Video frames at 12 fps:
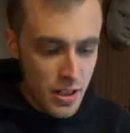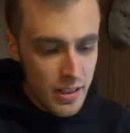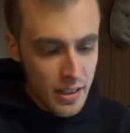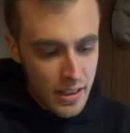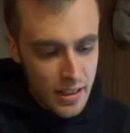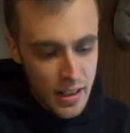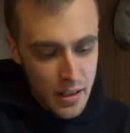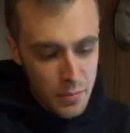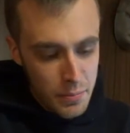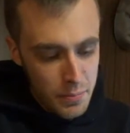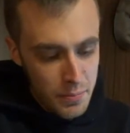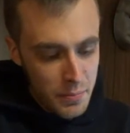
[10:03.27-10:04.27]
try to get it
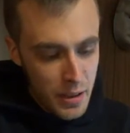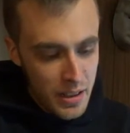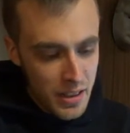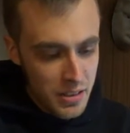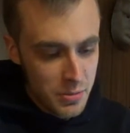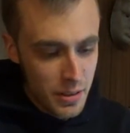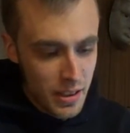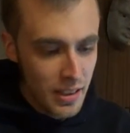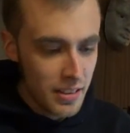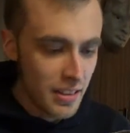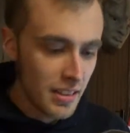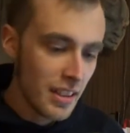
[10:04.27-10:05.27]
out by next week. I
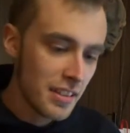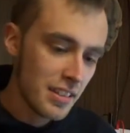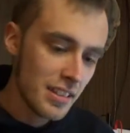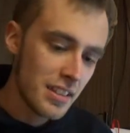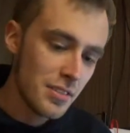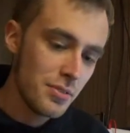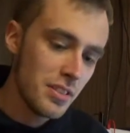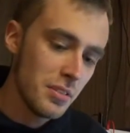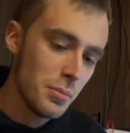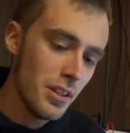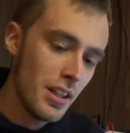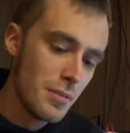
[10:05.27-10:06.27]
think I think that's a
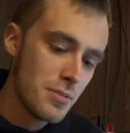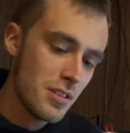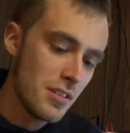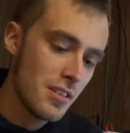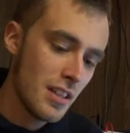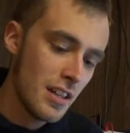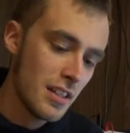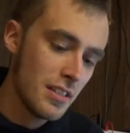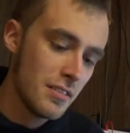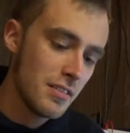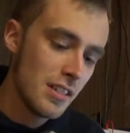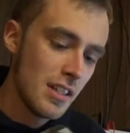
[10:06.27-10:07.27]
feasible option. I
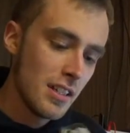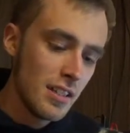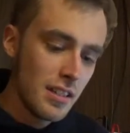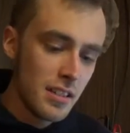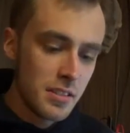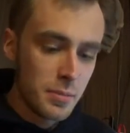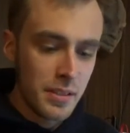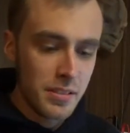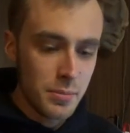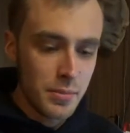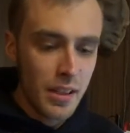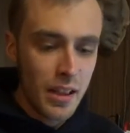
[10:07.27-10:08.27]
can spend
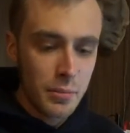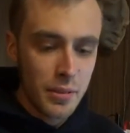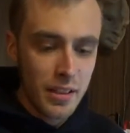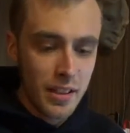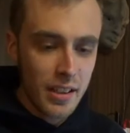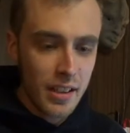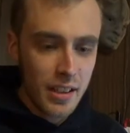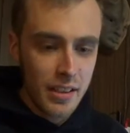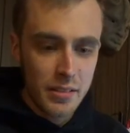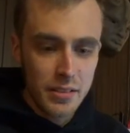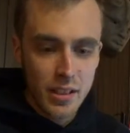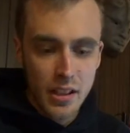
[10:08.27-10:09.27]
some time with
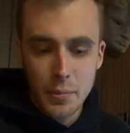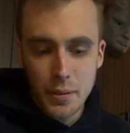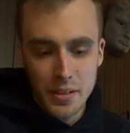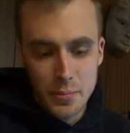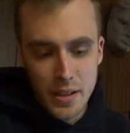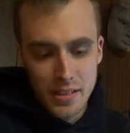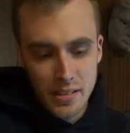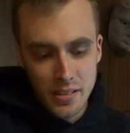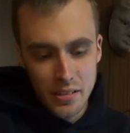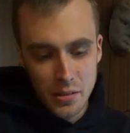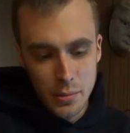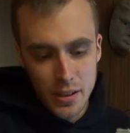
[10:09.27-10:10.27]
Hakon, talk about the mask a
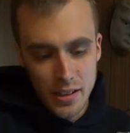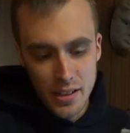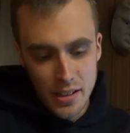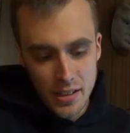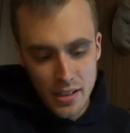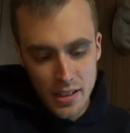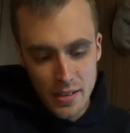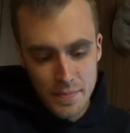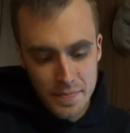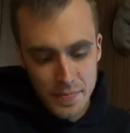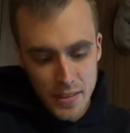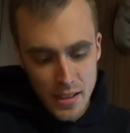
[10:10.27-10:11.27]
little bit, and uh,
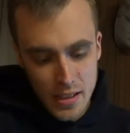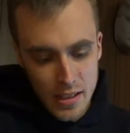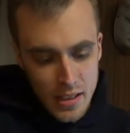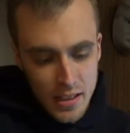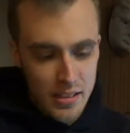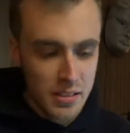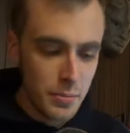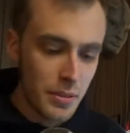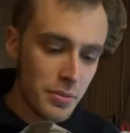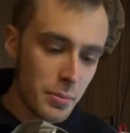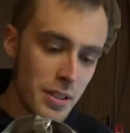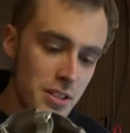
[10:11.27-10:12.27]
get some
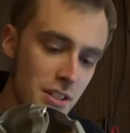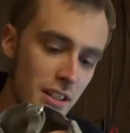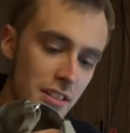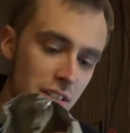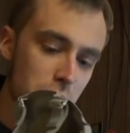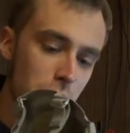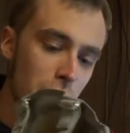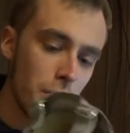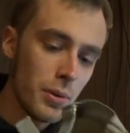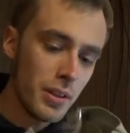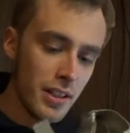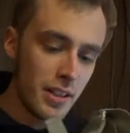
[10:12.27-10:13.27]
information on this bad
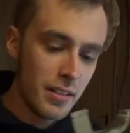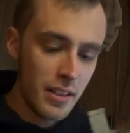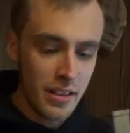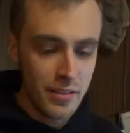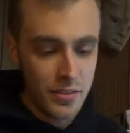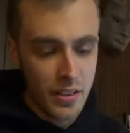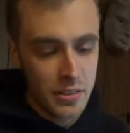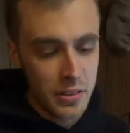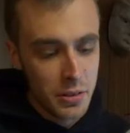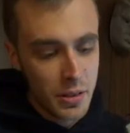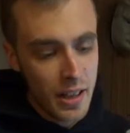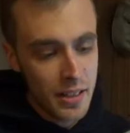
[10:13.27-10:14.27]
boy here. And if any of
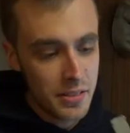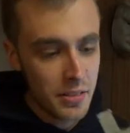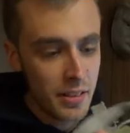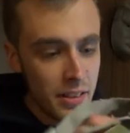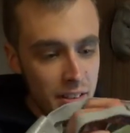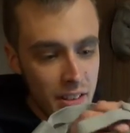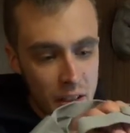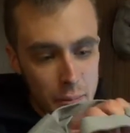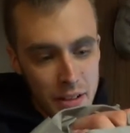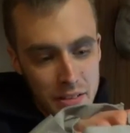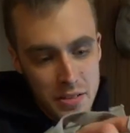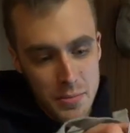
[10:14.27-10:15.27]
you guys know anything
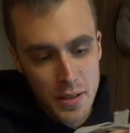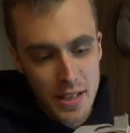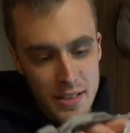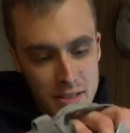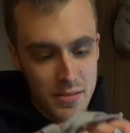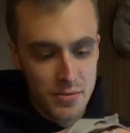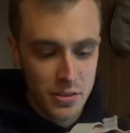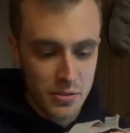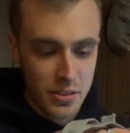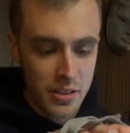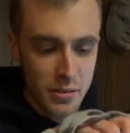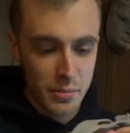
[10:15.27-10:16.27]
about this mask, feel
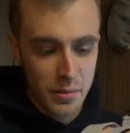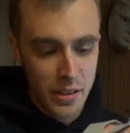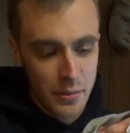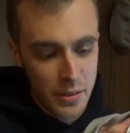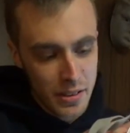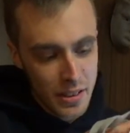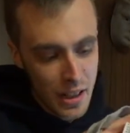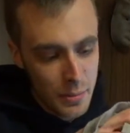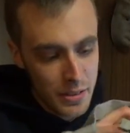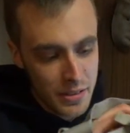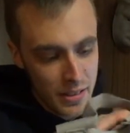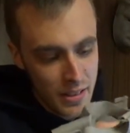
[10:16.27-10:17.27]
free to leave it in the
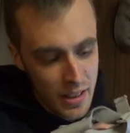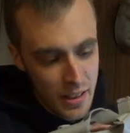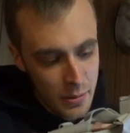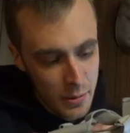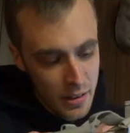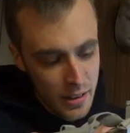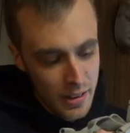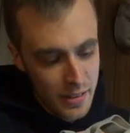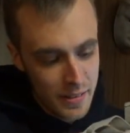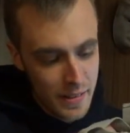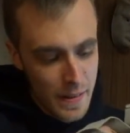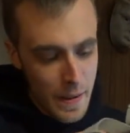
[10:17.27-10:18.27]
comments, and I will uh,